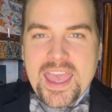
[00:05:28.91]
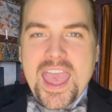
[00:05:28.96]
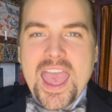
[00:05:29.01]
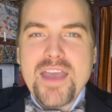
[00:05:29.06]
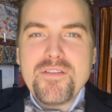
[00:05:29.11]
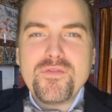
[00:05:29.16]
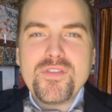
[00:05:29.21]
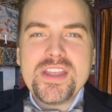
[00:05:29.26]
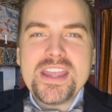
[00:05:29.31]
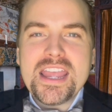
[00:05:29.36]

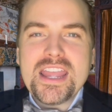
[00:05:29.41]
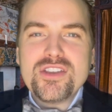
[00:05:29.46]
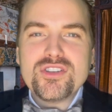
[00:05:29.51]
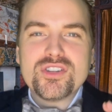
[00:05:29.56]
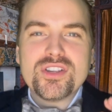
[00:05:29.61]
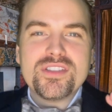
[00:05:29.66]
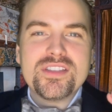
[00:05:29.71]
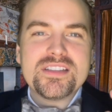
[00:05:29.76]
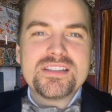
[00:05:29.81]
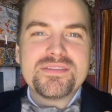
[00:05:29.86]
Every inch
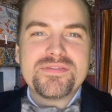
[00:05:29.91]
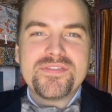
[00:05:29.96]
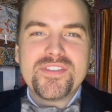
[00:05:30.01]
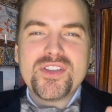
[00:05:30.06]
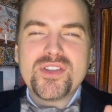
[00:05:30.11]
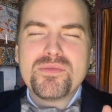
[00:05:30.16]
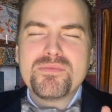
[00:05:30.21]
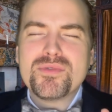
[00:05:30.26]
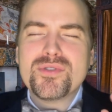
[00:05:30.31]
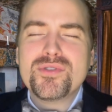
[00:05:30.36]
of this
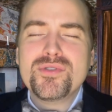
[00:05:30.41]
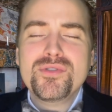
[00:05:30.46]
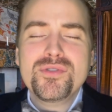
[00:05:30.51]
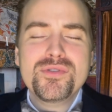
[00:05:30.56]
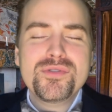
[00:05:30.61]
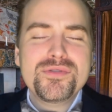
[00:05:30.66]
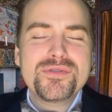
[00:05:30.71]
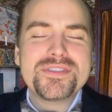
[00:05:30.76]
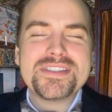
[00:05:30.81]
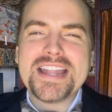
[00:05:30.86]
film
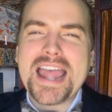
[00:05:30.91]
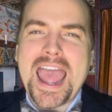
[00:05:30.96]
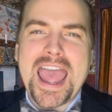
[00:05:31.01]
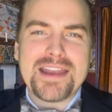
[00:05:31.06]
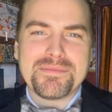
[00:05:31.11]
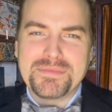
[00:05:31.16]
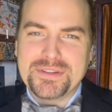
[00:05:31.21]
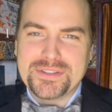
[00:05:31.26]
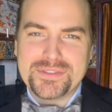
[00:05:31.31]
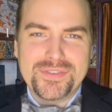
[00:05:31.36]
oozed
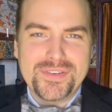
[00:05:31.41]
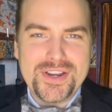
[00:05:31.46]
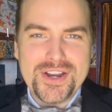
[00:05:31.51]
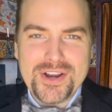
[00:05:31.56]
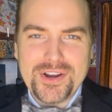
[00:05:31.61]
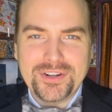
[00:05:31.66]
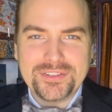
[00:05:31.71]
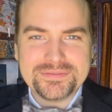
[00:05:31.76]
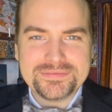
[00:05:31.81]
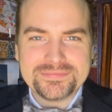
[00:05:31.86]

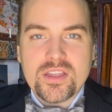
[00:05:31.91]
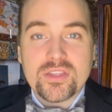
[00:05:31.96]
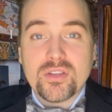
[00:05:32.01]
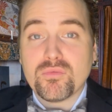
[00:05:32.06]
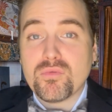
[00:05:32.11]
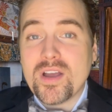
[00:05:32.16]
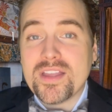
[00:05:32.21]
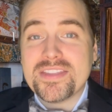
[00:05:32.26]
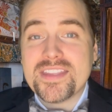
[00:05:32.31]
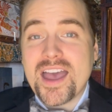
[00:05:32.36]
atmosphere. The
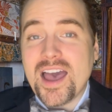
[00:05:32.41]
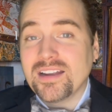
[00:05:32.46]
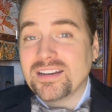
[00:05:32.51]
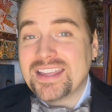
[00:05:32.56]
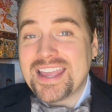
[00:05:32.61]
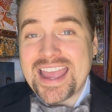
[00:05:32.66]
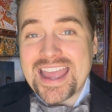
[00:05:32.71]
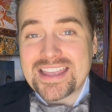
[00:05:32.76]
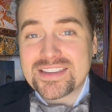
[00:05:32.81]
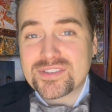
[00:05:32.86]
rundown
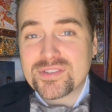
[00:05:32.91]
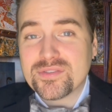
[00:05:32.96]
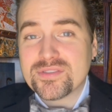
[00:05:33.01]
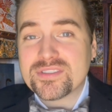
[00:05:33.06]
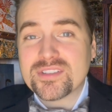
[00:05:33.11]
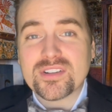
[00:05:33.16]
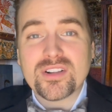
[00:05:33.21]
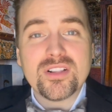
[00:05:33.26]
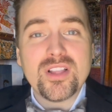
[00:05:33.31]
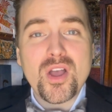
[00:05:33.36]
castles,
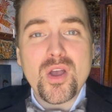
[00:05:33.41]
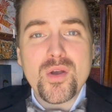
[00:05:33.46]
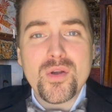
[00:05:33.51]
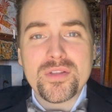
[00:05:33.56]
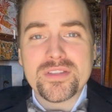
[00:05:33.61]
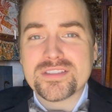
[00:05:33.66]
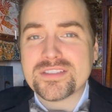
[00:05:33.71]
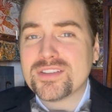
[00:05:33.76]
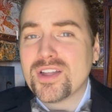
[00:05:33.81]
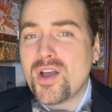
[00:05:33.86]
the
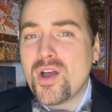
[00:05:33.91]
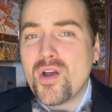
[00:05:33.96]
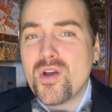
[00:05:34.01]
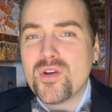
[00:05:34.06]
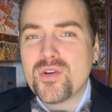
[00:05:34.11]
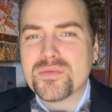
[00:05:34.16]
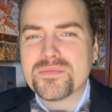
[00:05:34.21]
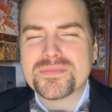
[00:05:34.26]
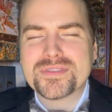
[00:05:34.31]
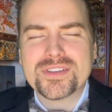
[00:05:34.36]
clothes, the
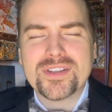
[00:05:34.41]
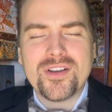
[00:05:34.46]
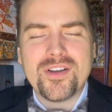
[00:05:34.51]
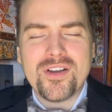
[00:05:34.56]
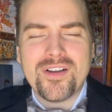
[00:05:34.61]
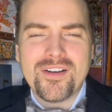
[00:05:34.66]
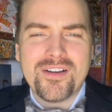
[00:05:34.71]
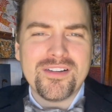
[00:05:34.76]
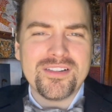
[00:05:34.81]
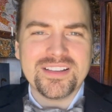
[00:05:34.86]
homes,
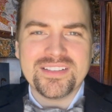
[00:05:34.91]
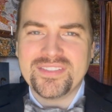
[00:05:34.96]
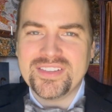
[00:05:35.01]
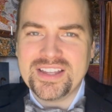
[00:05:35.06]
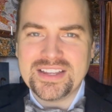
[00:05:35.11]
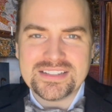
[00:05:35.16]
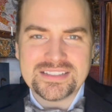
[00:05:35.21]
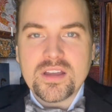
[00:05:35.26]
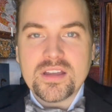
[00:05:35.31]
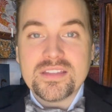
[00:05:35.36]
all of
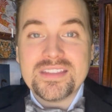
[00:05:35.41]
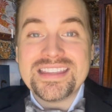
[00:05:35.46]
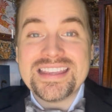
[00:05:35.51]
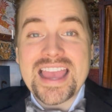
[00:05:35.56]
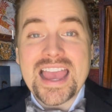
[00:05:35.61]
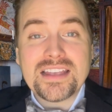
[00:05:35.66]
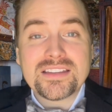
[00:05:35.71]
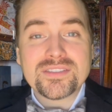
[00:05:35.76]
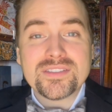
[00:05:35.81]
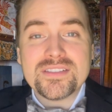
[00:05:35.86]
it. The
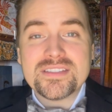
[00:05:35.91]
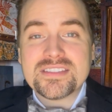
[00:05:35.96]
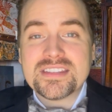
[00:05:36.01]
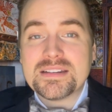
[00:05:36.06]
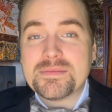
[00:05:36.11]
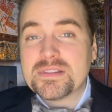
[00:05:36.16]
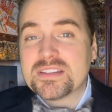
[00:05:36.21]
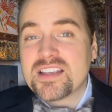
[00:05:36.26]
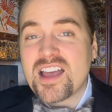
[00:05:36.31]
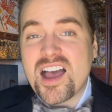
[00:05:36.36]
excellent
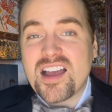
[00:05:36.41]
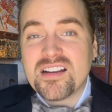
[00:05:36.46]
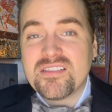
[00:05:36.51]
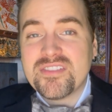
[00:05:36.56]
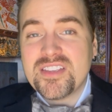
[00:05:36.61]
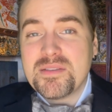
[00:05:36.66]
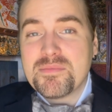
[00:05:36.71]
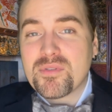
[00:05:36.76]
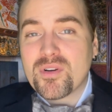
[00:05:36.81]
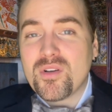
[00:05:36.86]

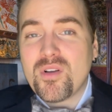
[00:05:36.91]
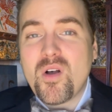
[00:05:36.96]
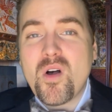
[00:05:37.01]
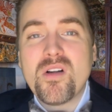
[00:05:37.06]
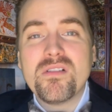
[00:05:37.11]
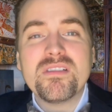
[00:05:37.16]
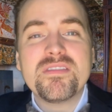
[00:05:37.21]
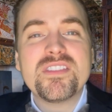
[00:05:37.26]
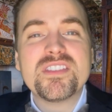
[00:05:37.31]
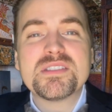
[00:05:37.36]
cinematography brought
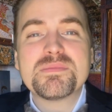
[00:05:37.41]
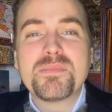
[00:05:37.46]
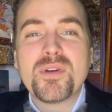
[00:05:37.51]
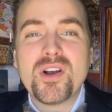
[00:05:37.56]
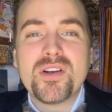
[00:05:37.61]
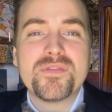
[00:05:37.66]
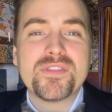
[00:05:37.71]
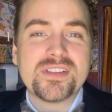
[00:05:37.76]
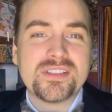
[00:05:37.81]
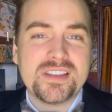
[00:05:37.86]
all of this
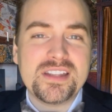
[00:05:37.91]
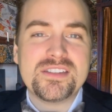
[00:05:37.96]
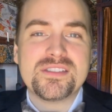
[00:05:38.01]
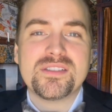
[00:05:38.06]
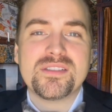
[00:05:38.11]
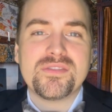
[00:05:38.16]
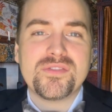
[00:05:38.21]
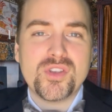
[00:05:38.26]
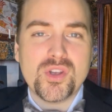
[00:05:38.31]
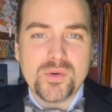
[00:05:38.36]
perfectly to
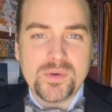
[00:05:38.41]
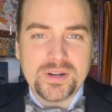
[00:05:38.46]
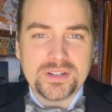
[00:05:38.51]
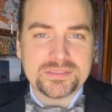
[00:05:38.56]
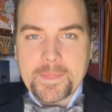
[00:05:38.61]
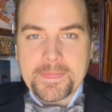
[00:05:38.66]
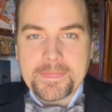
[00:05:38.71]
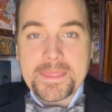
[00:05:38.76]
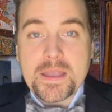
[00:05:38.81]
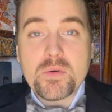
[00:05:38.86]
the viewer.
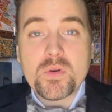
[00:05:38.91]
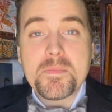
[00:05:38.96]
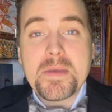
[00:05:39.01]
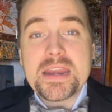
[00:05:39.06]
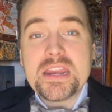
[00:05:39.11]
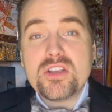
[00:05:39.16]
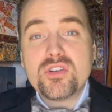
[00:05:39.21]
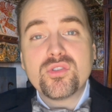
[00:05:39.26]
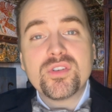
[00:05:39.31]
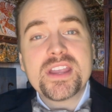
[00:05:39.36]
There were
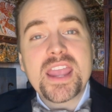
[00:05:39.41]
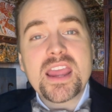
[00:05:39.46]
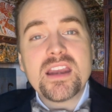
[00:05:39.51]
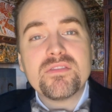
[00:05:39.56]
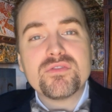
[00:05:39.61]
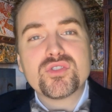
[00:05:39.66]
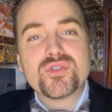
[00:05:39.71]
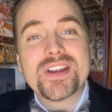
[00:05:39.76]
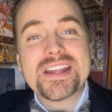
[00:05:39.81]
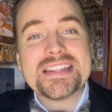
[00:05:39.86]
many
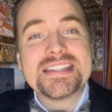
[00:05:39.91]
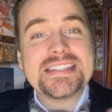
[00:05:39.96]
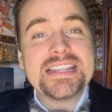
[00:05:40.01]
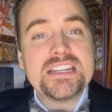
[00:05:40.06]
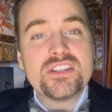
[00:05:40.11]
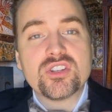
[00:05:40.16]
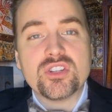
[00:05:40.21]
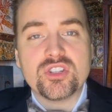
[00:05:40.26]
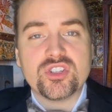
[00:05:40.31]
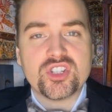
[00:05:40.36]
creative
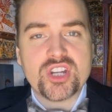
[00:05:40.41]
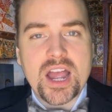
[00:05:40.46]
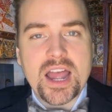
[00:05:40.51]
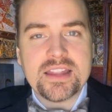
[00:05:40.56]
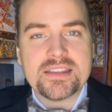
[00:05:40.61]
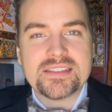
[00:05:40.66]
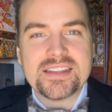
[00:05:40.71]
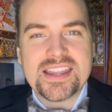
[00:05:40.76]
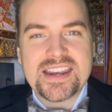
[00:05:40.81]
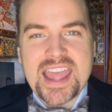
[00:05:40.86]
transition
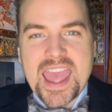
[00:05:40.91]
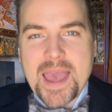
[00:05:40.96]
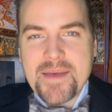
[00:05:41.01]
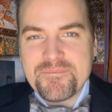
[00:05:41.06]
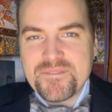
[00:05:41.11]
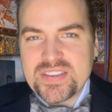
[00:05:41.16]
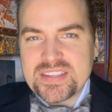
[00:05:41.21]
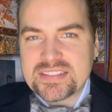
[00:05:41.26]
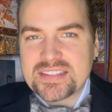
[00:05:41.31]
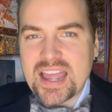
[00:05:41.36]
shots that
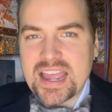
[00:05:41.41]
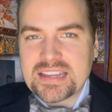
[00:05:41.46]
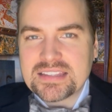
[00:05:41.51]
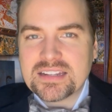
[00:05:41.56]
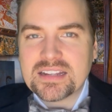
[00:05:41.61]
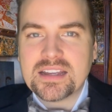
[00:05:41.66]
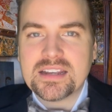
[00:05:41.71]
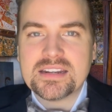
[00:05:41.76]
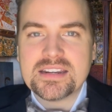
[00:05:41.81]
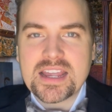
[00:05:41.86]
emphasized
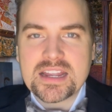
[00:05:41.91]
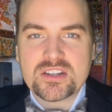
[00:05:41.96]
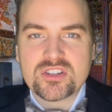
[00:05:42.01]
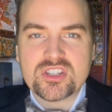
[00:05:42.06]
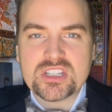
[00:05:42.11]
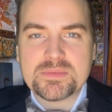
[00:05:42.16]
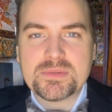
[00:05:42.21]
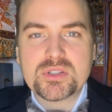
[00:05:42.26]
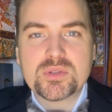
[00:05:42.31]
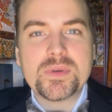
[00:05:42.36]
the
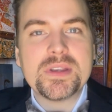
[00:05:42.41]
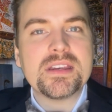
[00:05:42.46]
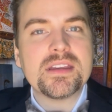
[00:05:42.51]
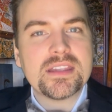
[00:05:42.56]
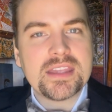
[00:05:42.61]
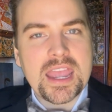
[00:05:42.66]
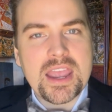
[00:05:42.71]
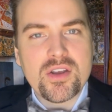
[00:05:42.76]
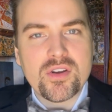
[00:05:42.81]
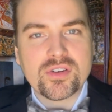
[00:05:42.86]
connections between the
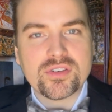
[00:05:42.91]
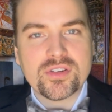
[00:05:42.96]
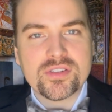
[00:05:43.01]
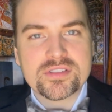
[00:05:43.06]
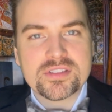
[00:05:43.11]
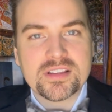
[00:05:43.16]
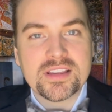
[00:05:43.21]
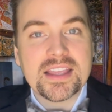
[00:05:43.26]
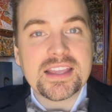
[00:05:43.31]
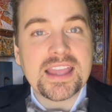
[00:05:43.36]

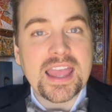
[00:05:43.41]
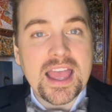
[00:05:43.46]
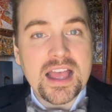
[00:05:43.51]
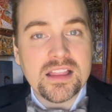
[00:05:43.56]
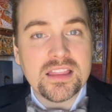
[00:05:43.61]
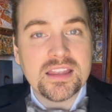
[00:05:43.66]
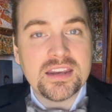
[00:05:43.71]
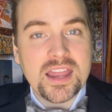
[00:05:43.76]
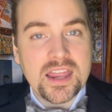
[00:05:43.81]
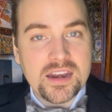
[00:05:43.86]
characters, like
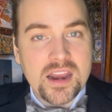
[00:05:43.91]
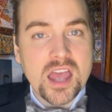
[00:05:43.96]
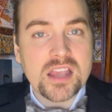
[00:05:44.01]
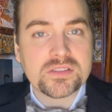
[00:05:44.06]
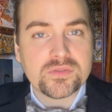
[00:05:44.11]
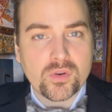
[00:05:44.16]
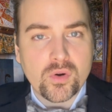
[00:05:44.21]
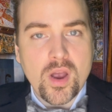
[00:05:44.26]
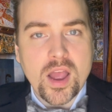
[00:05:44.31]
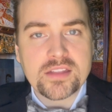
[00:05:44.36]
Ellen and
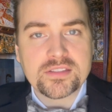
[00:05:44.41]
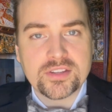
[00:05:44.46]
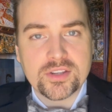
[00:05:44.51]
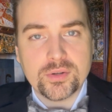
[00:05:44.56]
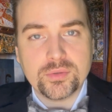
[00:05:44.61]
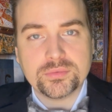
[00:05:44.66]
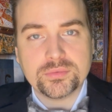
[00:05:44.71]
Nosferatu.